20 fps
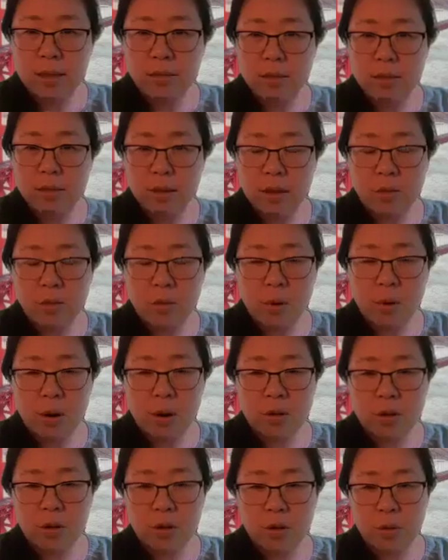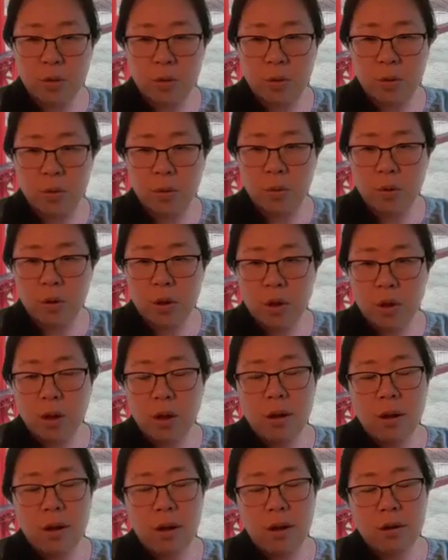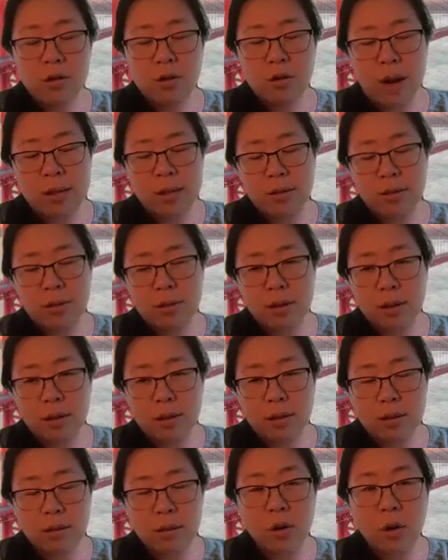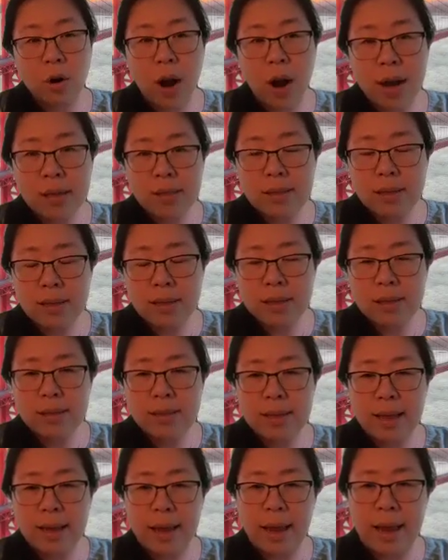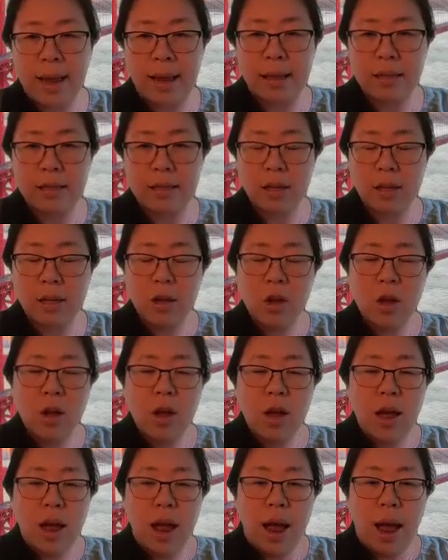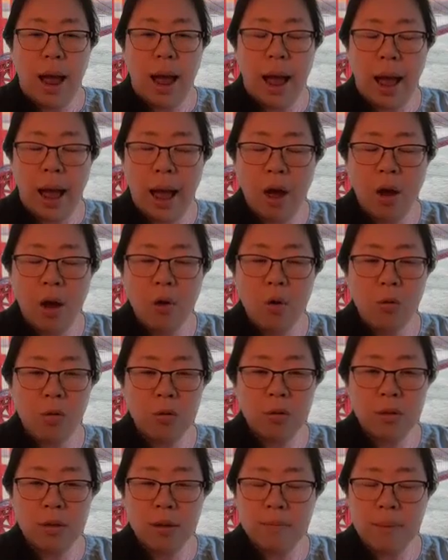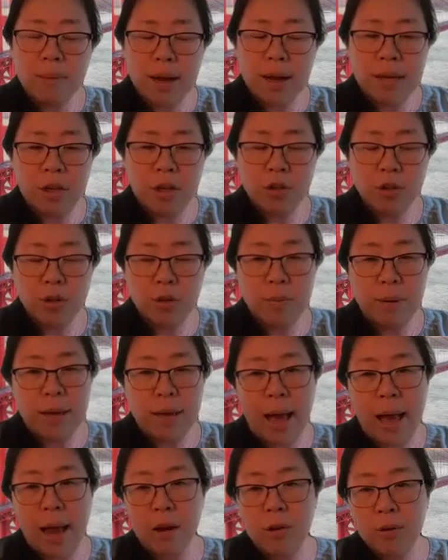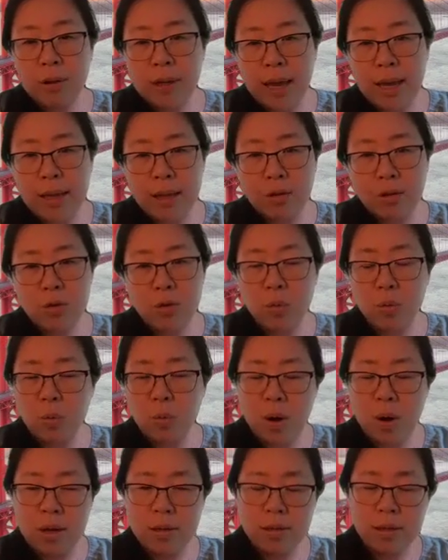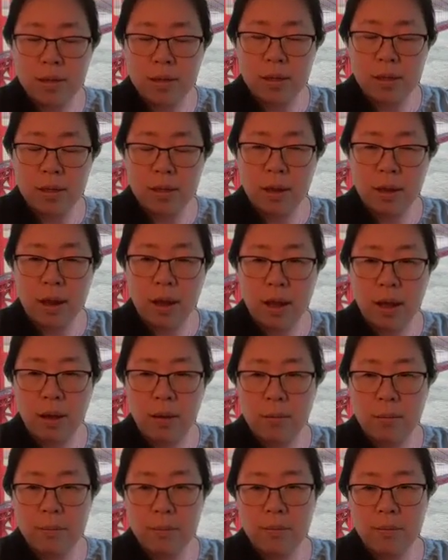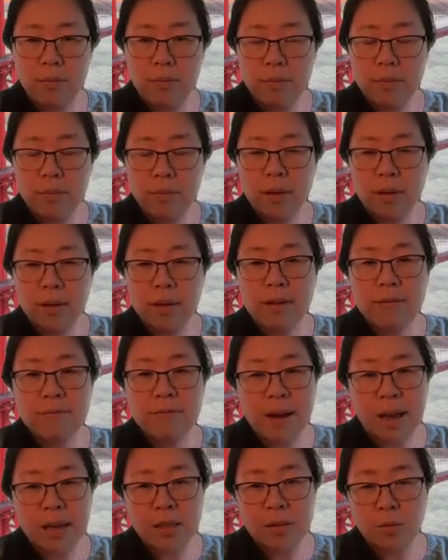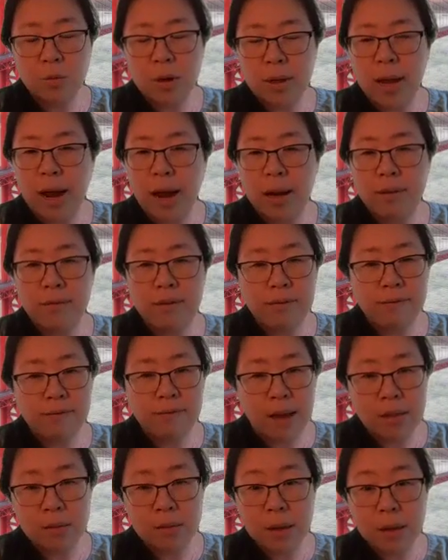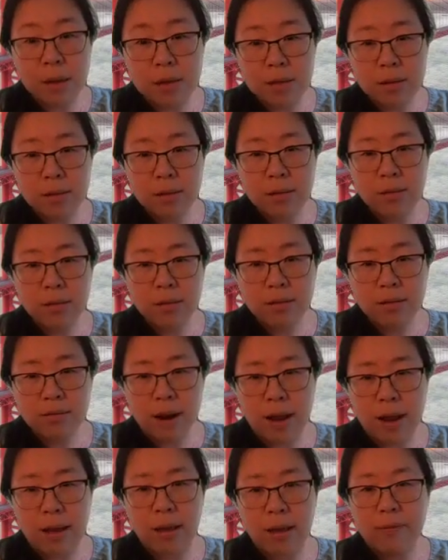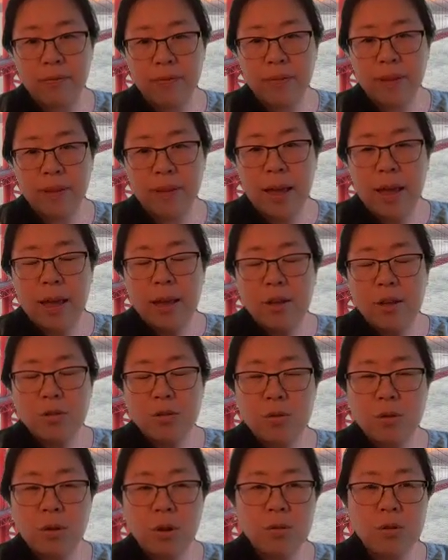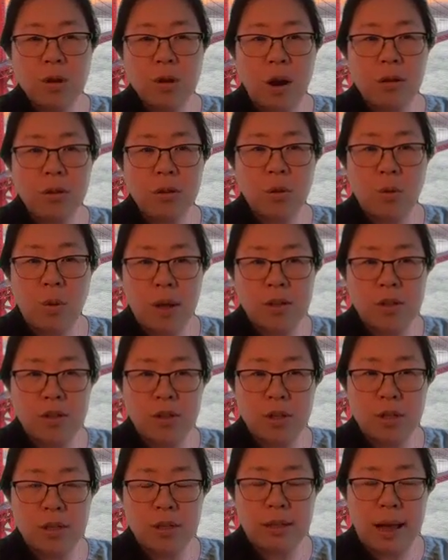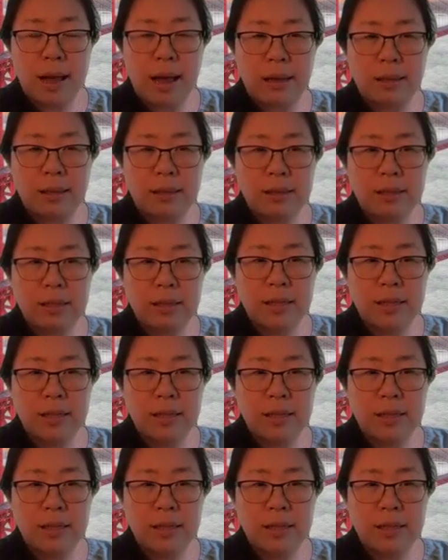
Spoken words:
in order to address the crisis, and how the money should be allocated to what kind of investment, right? So those are the questions that